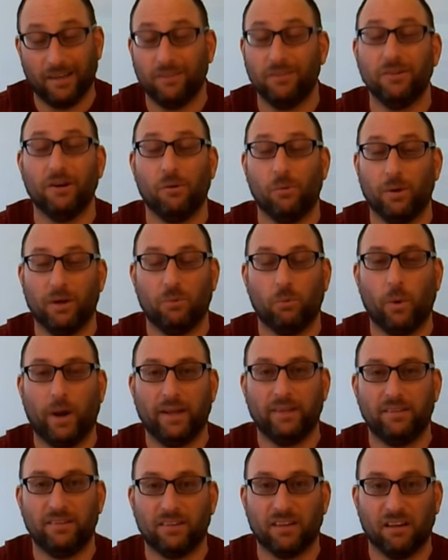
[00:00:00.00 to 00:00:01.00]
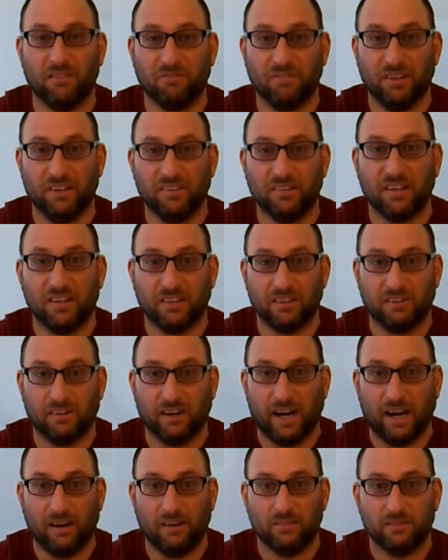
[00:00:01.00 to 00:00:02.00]
I don't know what white stuff is on the
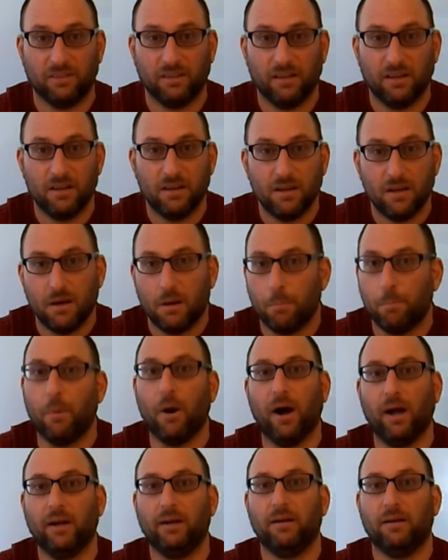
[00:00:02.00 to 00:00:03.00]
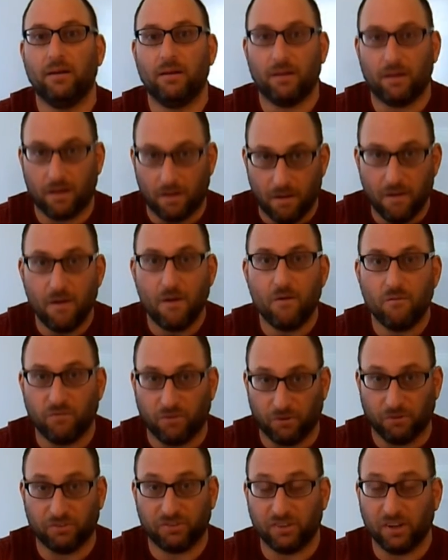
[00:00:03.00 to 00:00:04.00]
ground, but
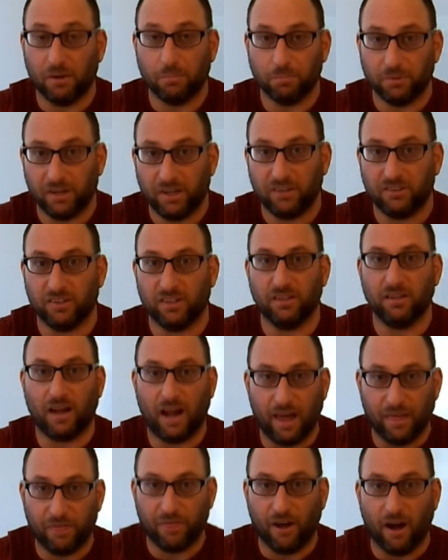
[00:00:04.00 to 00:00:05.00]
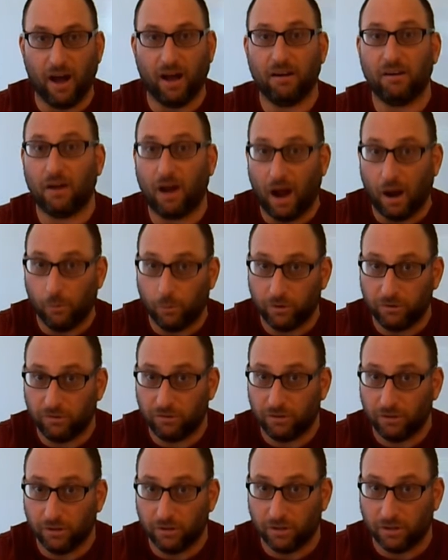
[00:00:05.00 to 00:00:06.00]
for some reason I thought I
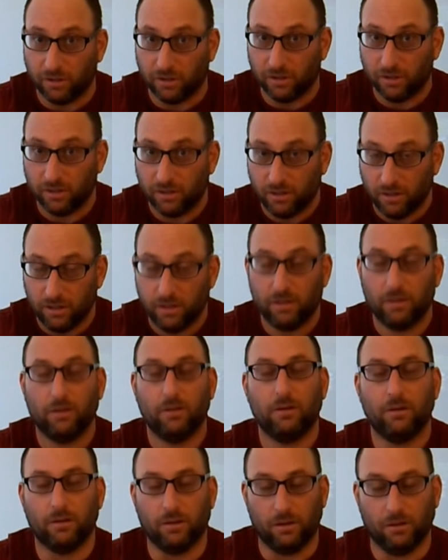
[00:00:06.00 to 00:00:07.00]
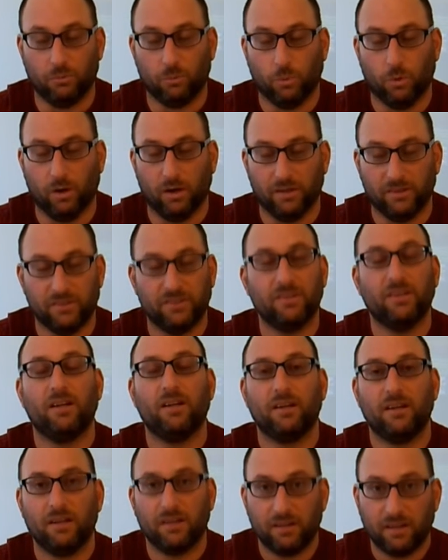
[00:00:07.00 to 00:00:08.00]
was sure it was
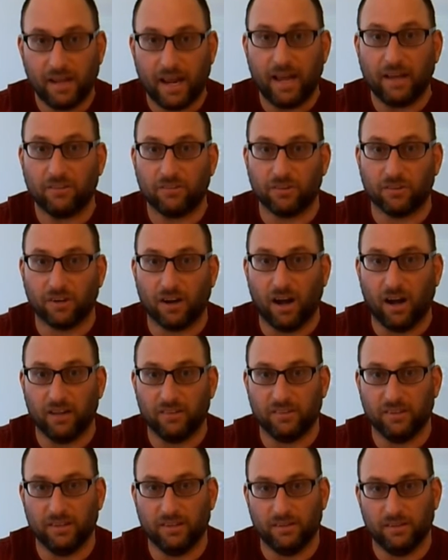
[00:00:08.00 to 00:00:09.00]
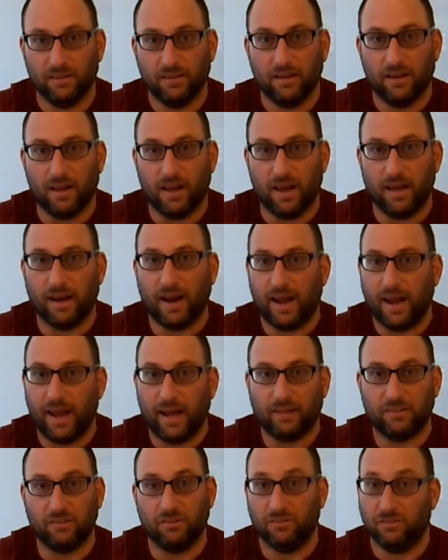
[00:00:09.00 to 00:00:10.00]
cancer causing, and I
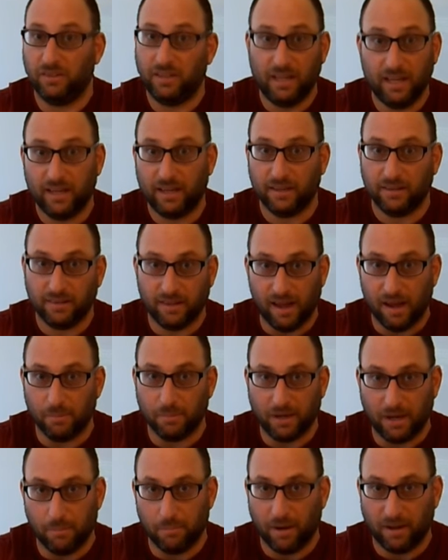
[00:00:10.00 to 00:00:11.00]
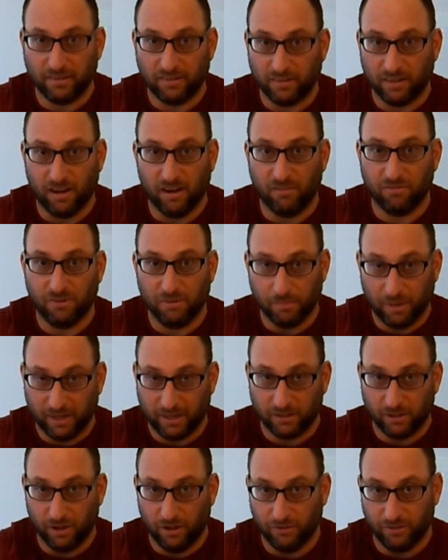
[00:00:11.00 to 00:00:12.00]
had to decontaminate myself and
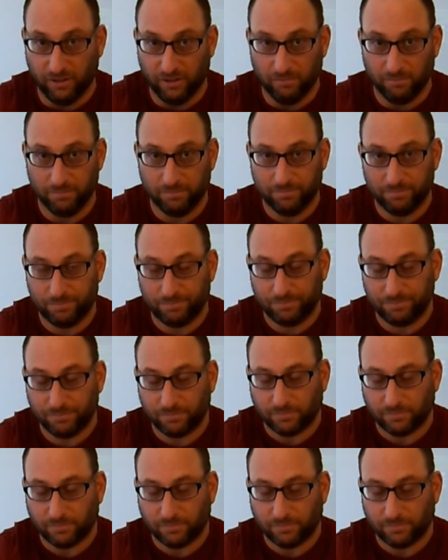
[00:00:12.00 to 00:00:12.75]
my clothing.